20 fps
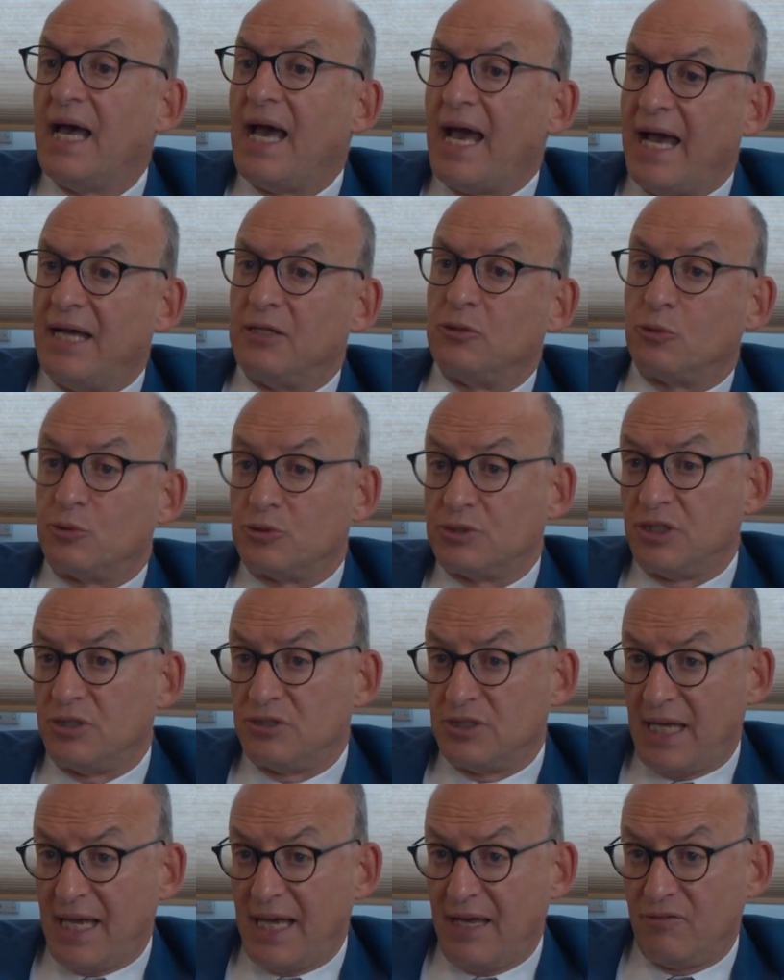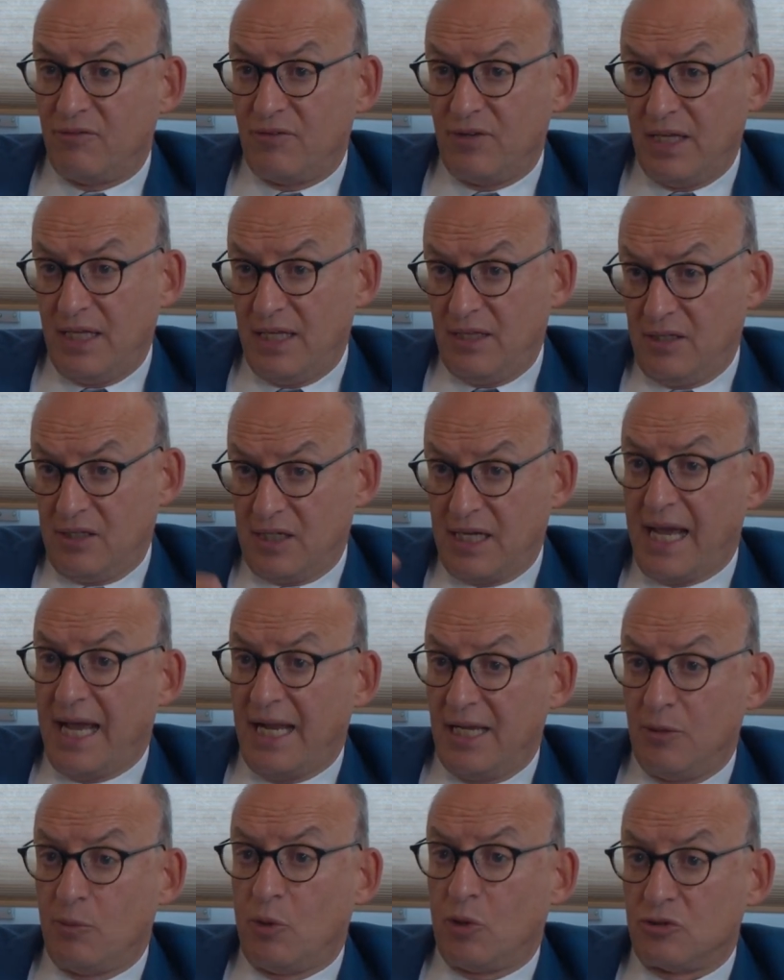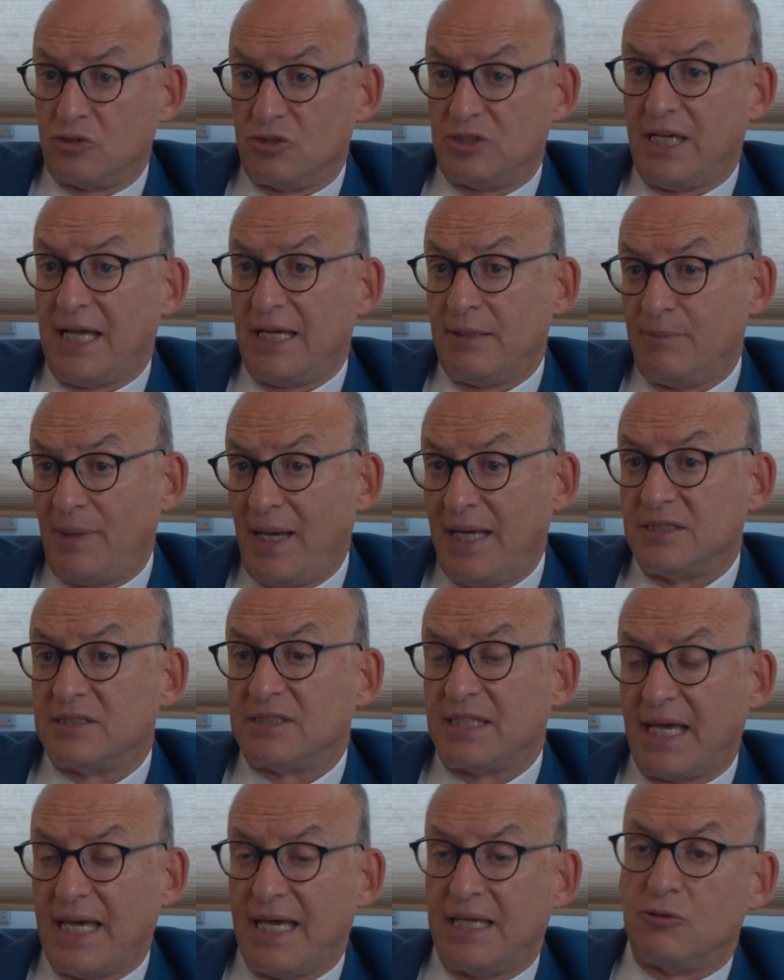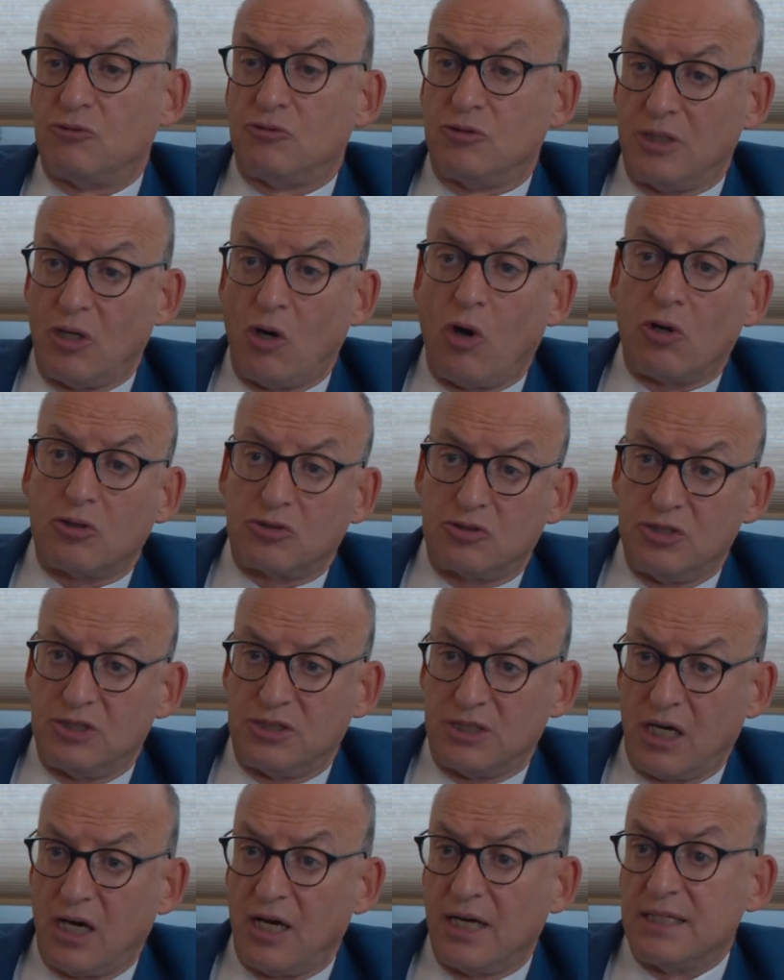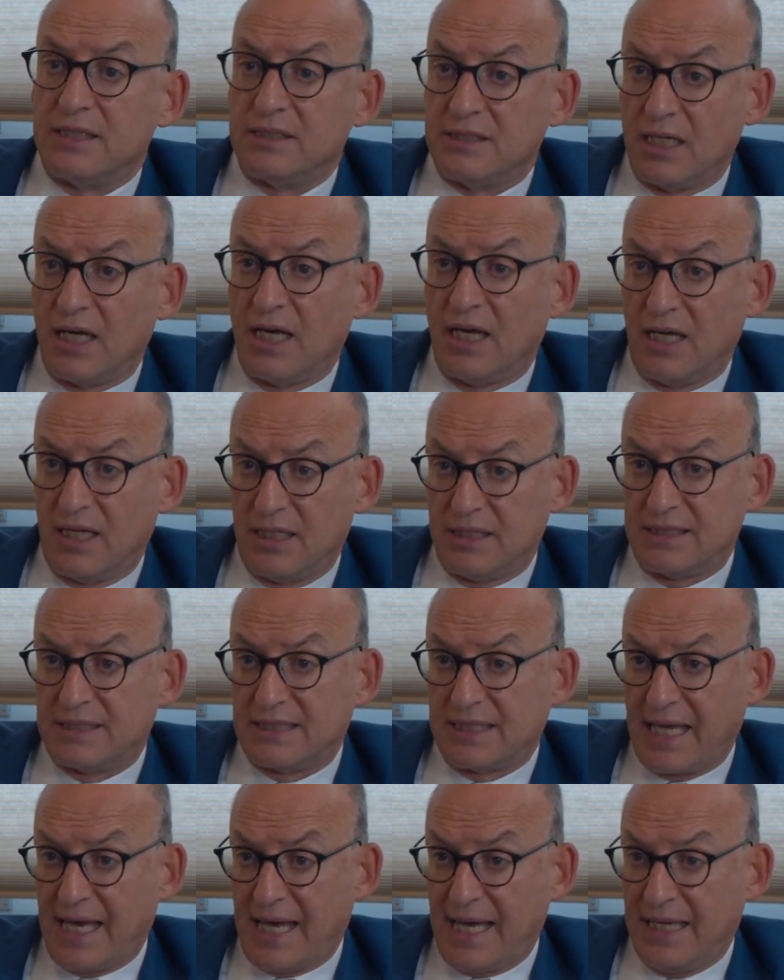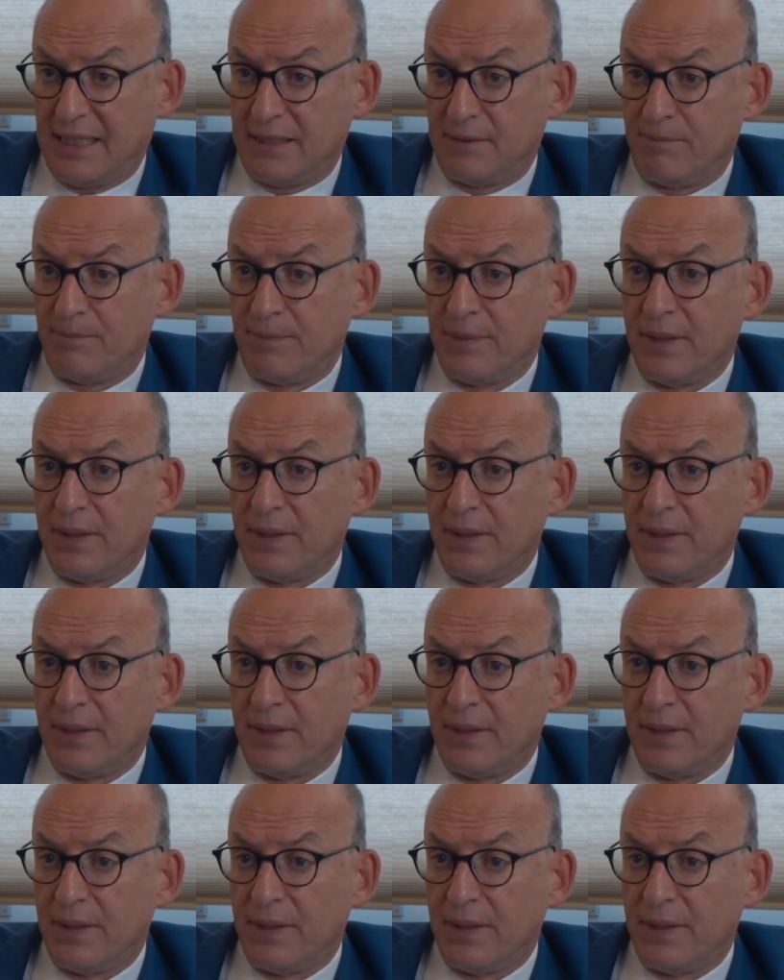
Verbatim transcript: and also to have either gallium octreotate PET scan or an octreotide uh, scan